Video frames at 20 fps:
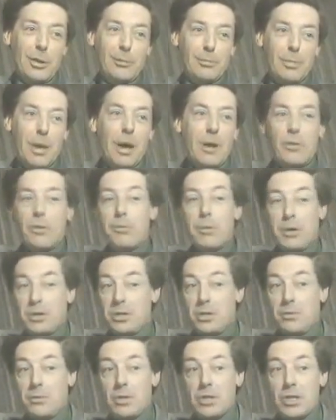by the
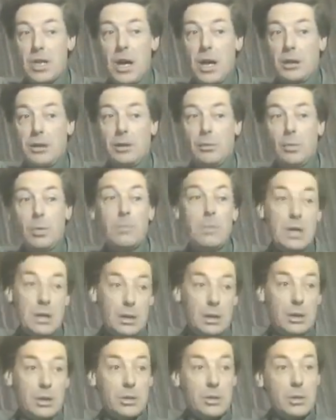positivist canon were meaningless.